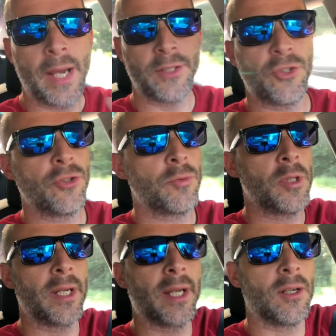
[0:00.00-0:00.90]
As
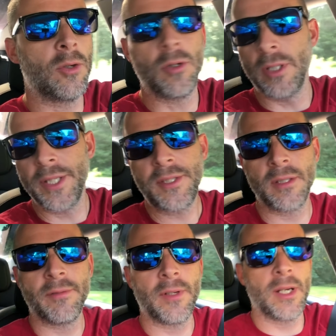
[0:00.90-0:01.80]
usual, I got a whole list
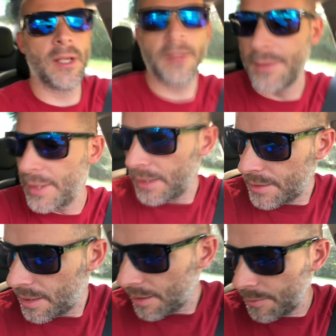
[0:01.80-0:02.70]
of uh, things here.